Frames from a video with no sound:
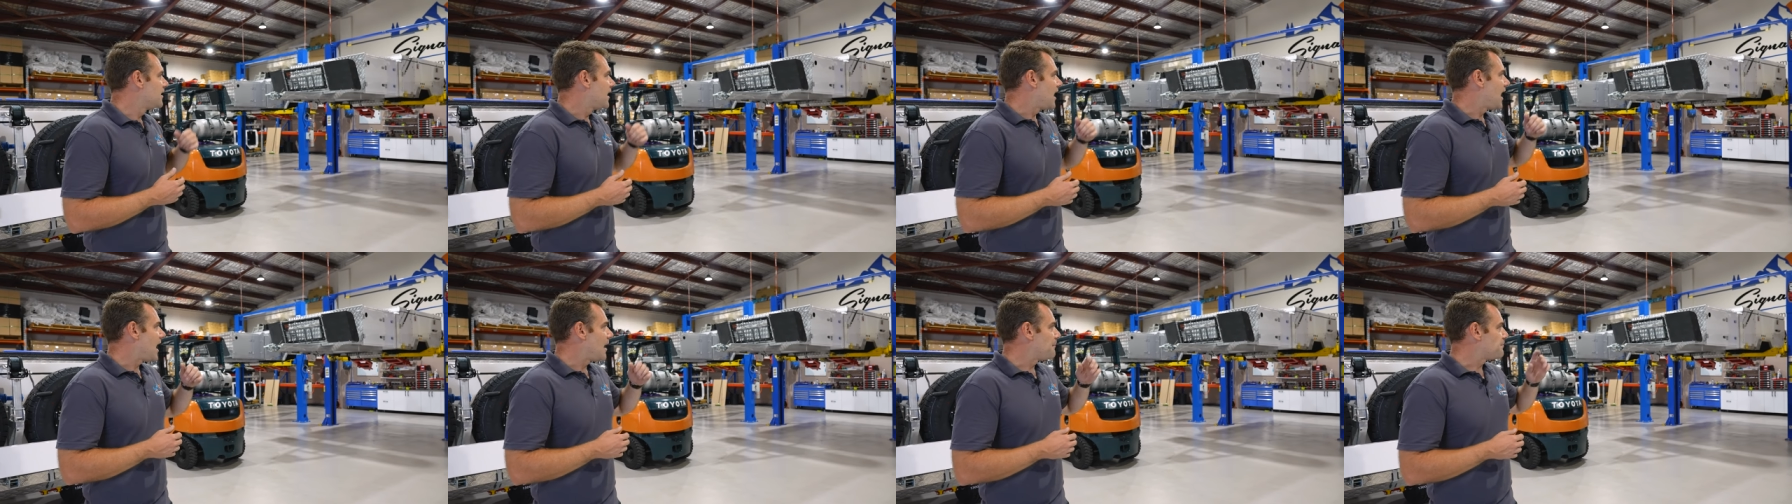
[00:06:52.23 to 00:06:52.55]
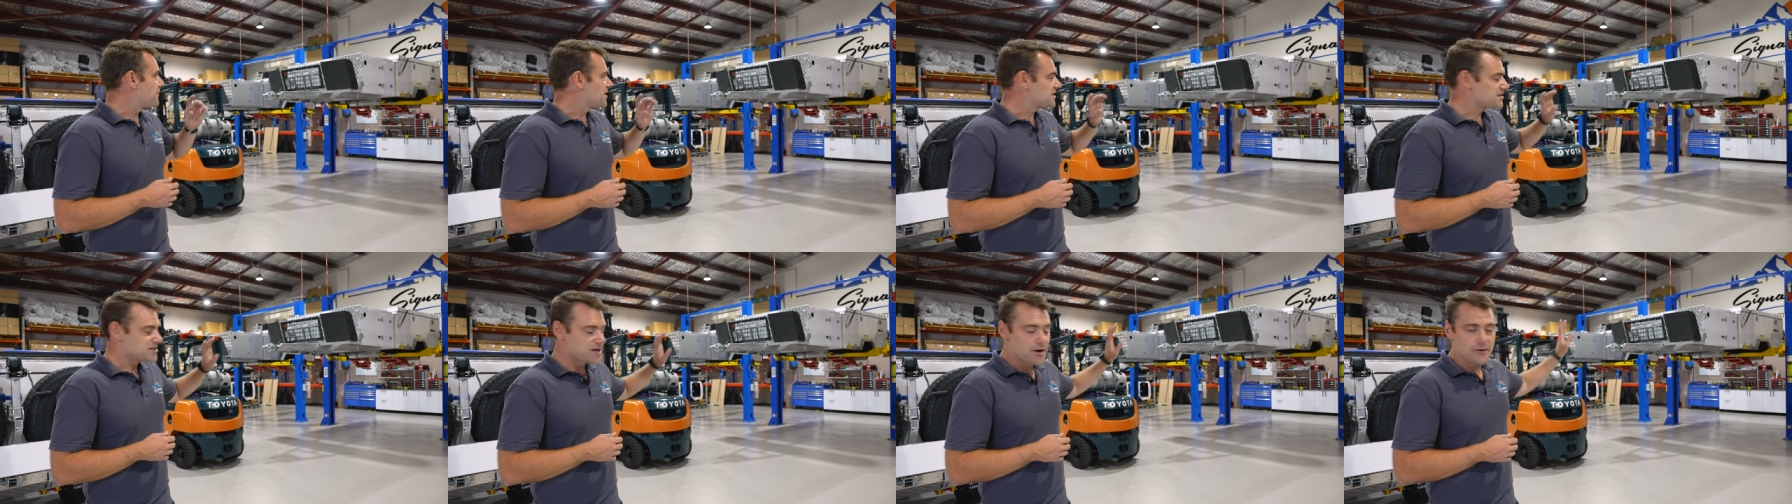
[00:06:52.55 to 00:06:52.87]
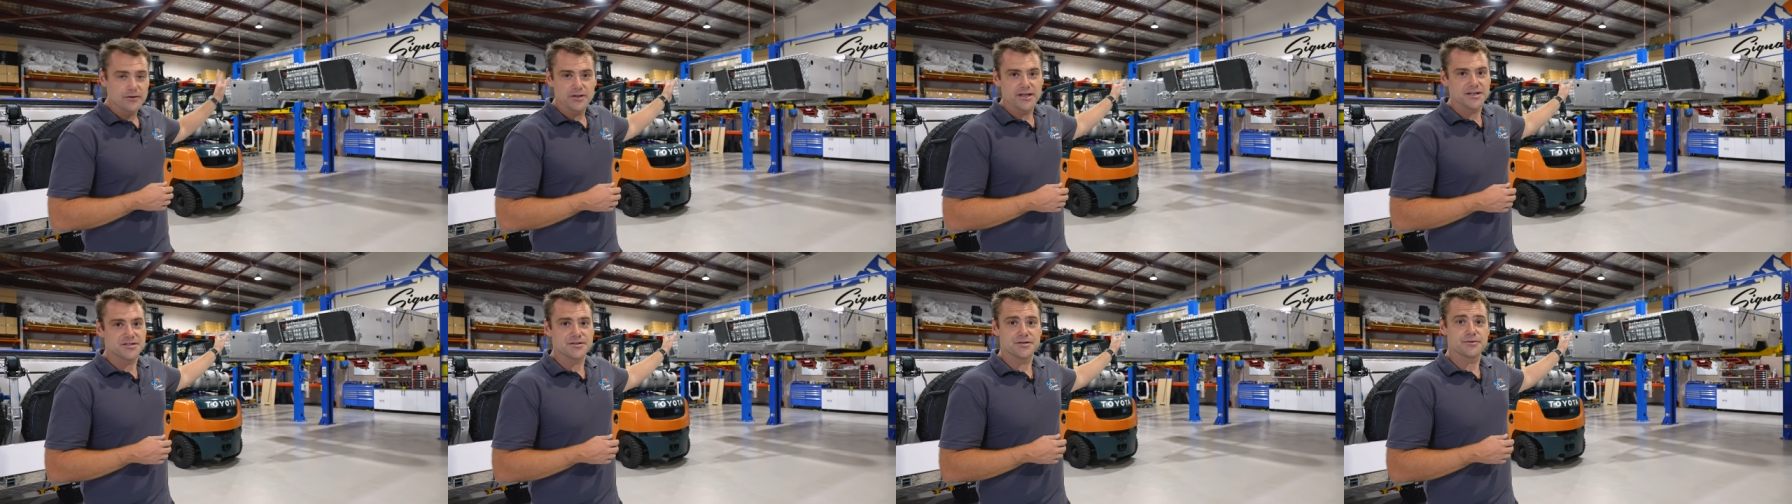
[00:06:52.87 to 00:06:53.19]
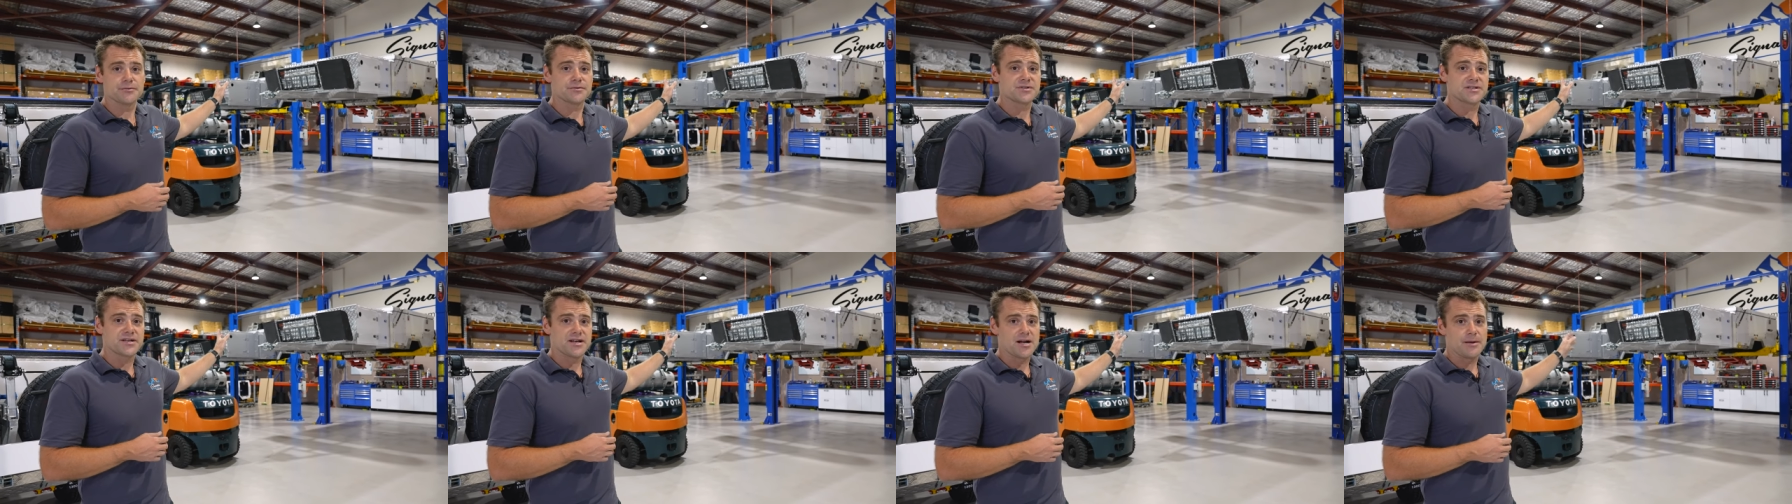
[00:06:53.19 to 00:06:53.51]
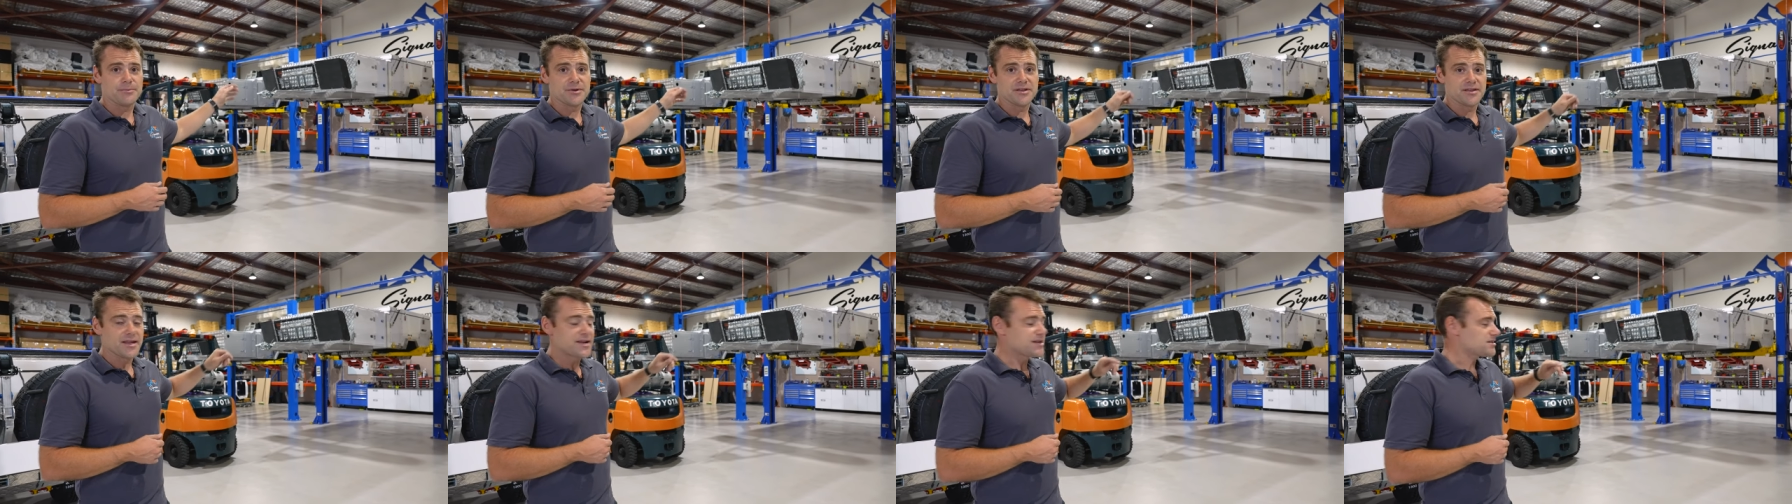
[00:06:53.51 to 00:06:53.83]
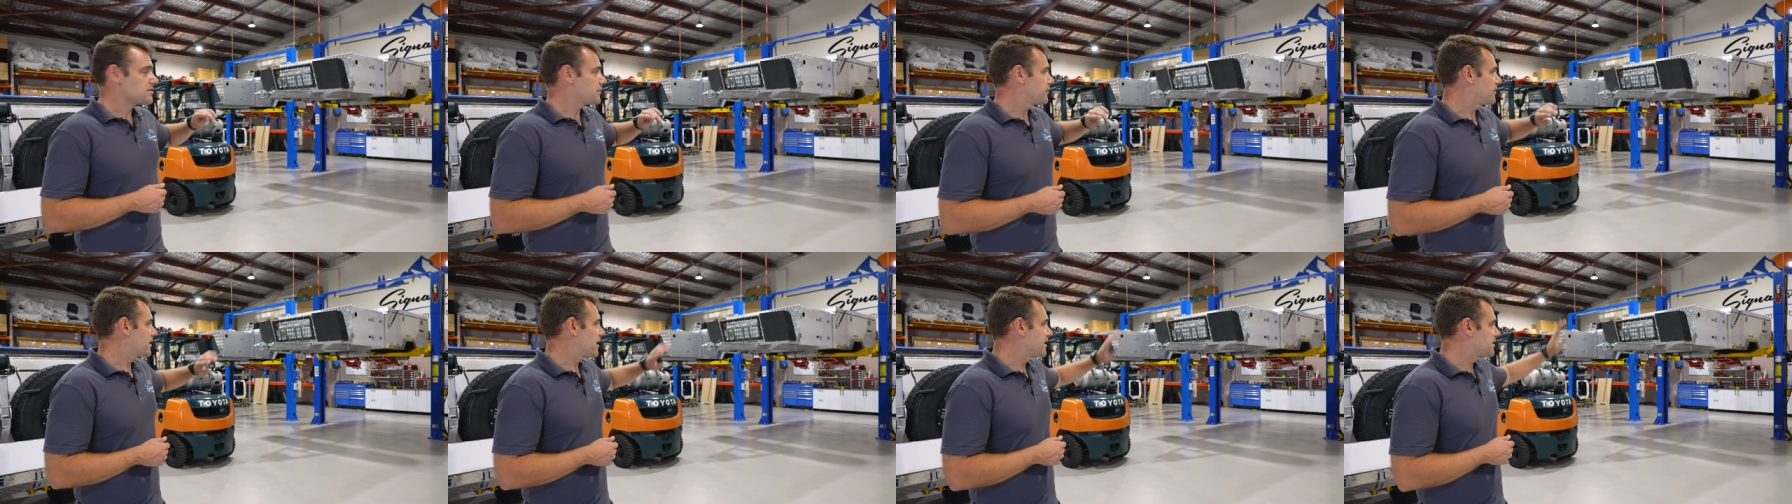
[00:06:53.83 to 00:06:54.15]
Um, there's no electrical setup in there,
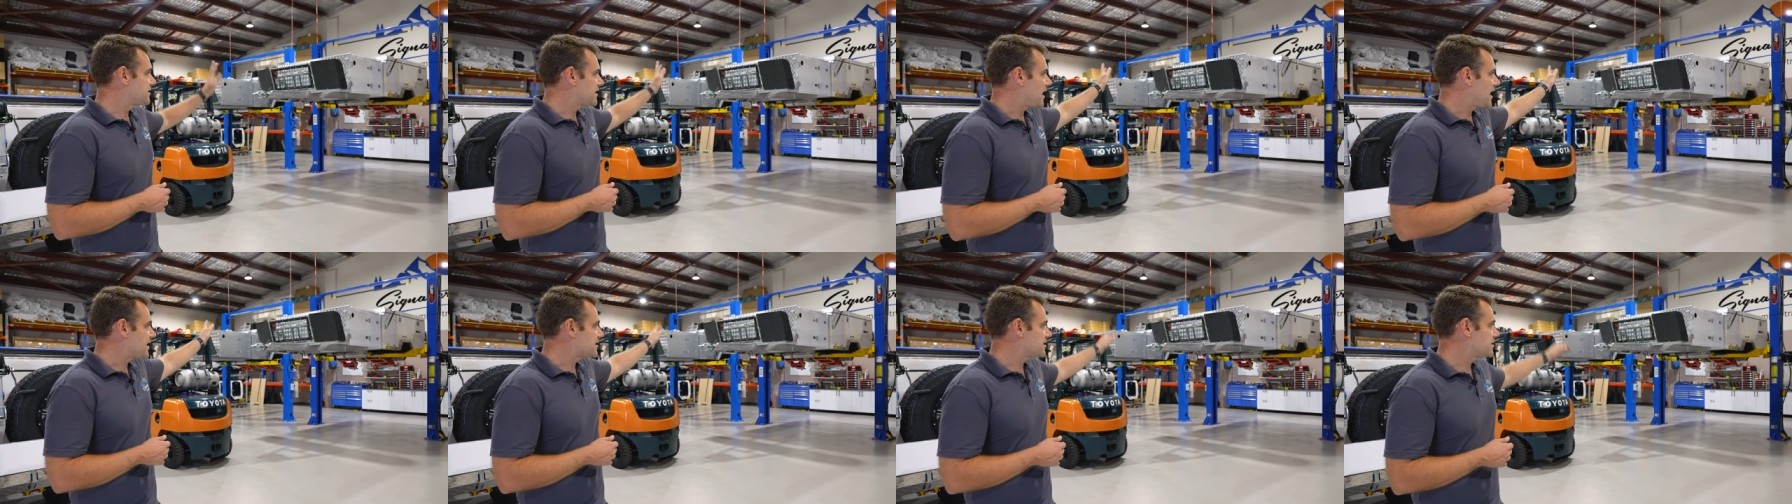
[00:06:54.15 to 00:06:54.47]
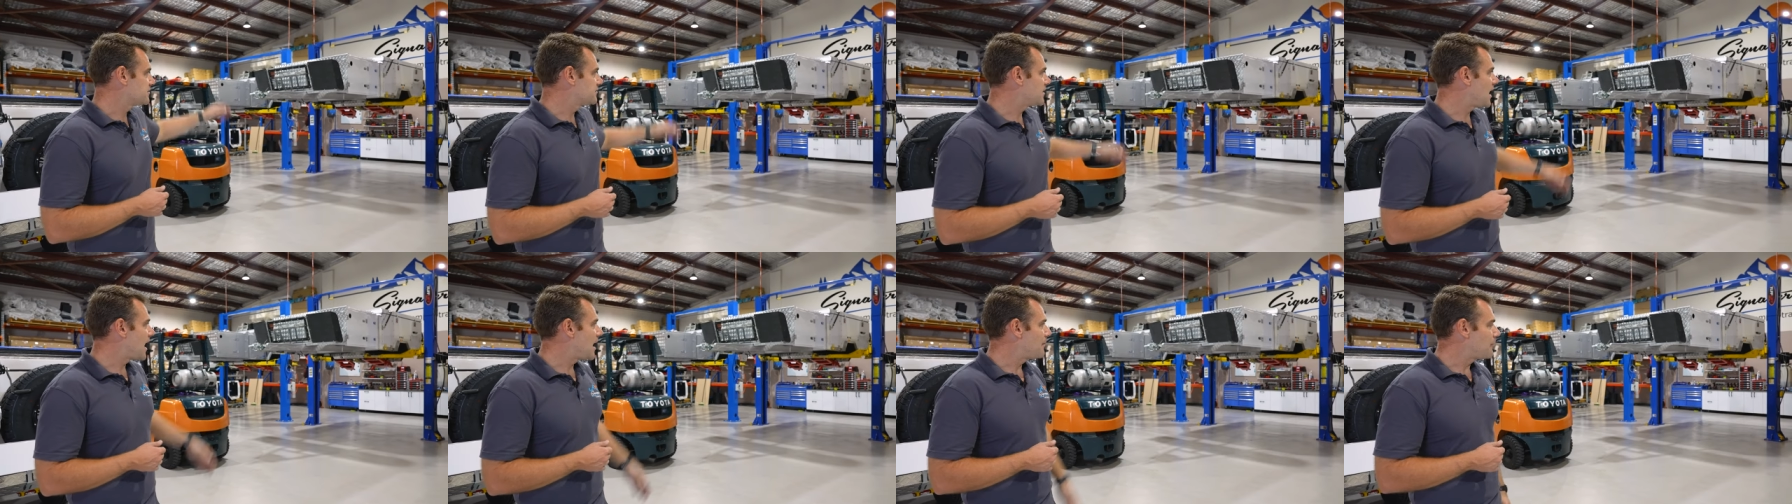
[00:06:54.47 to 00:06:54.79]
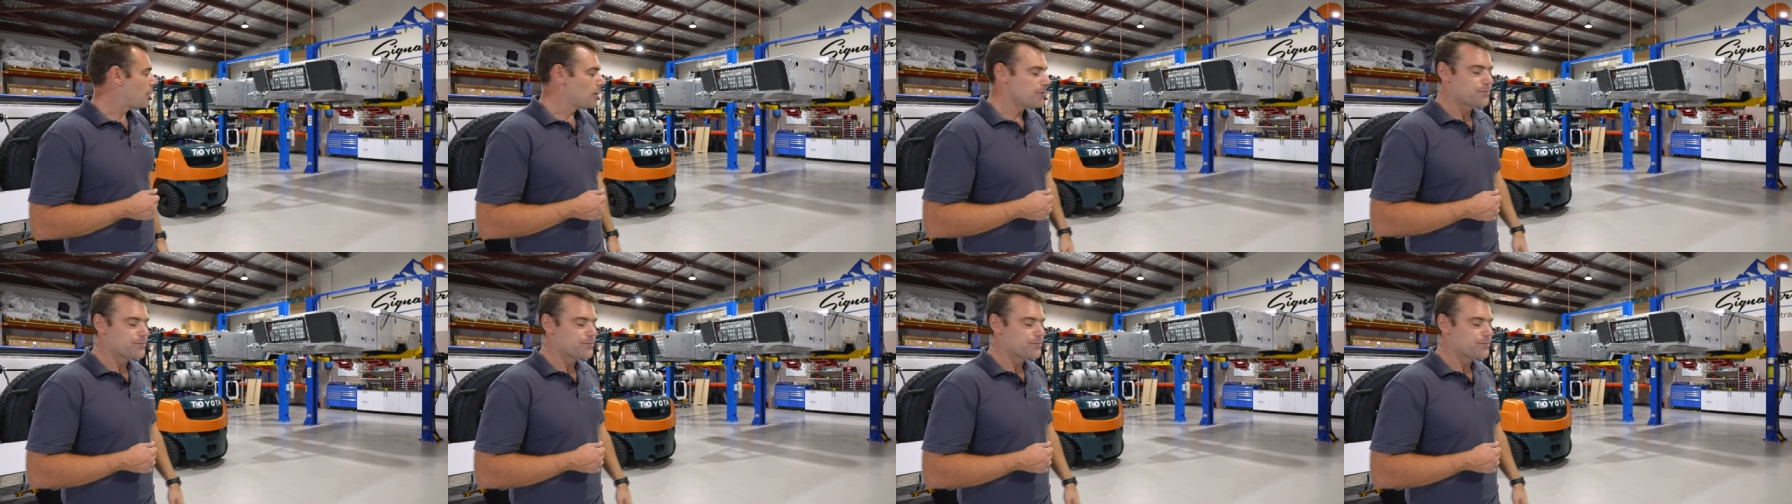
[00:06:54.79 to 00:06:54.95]
so we need to actually um,